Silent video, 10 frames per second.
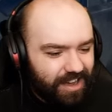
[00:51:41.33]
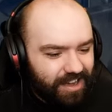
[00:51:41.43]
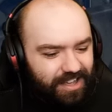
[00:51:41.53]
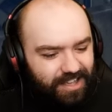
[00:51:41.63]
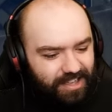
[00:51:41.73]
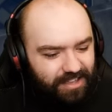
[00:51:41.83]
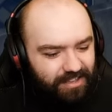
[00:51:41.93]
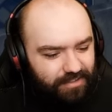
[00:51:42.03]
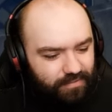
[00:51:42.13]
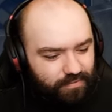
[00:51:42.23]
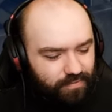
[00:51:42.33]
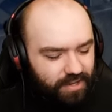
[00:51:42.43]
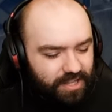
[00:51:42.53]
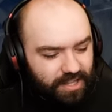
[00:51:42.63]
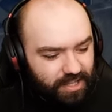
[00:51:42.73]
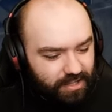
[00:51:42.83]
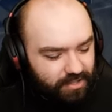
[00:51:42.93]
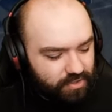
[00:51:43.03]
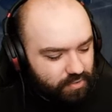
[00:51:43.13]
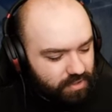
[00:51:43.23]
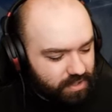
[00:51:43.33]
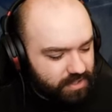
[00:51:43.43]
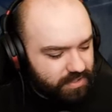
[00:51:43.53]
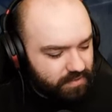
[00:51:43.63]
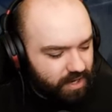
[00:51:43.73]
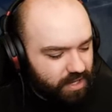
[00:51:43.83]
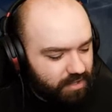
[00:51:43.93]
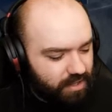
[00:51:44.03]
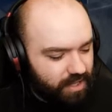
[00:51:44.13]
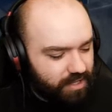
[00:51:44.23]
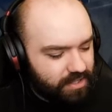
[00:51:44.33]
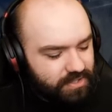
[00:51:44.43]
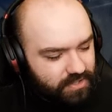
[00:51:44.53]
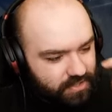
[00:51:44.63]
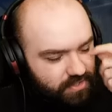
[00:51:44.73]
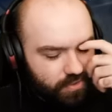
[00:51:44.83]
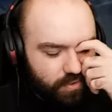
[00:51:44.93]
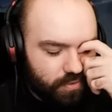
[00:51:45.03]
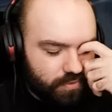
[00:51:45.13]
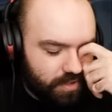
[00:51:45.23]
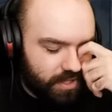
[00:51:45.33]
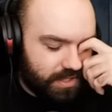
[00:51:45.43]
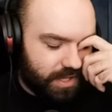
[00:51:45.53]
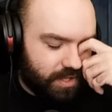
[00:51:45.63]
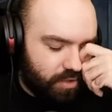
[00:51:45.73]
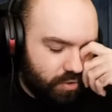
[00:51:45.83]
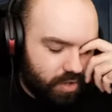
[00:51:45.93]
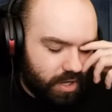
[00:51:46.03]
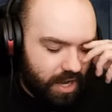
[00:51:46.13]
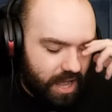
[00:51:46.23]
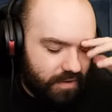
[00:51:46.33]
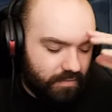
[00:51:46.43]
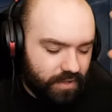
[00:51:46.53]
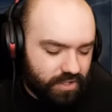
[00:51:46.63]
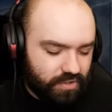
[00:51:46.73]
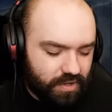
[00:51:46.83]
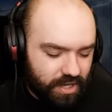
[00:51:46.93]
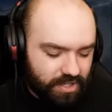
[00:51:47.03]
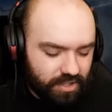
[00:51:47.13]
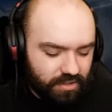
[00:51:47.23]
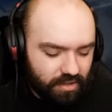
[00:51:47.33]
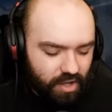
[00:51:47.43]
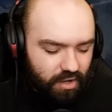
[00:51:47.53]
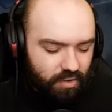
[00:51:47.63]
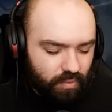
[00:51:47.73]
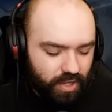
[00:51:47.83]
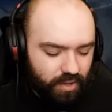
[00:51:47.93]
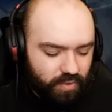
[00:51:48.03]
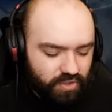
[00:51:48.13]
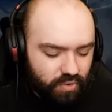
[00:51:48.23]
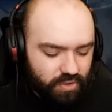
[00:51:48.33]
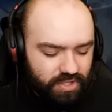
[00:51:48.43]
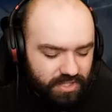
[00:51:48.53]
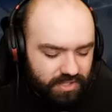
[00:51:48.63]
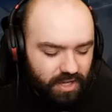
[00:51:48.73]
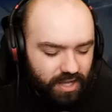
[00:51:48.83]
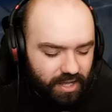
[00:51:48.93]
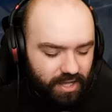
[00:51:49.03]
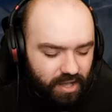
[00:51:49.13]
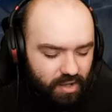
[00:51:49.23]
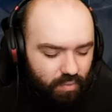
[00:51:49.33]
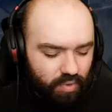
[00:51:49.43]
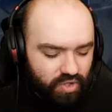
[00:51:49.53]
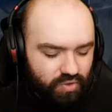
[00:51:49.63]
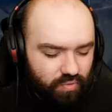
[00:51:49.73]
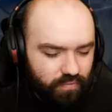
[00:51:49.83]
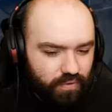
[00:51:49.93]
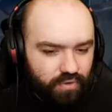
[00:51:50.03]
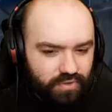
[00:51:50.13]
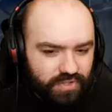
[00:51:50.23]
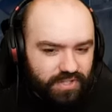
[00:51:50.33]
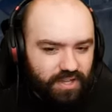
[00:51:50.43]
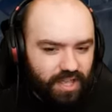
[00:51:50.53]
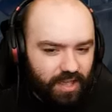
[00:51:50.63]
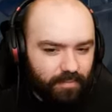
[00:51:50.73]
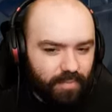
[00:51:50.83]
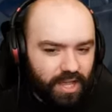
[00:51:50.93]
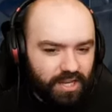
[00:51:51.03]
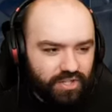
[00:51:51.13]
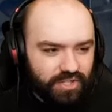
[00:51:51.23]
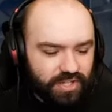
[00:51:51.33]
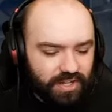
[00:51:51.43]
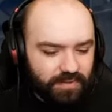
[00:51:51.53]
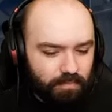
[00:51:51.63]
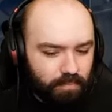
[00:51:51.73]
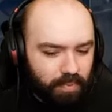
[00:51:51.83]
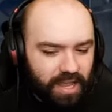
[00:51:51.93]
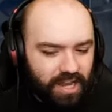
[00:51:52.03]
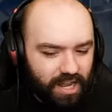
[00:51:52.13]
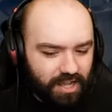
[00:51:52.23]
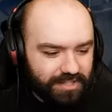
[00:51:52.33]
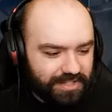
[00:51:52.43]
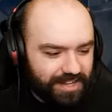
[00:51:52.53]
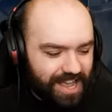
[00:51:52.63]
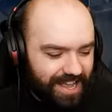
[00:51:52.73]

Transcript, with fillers: I really adore this, right? Like, this is just so cool that it's like you can have an interaction where we talk to this guy, we just refuse him, and he just starts beating us.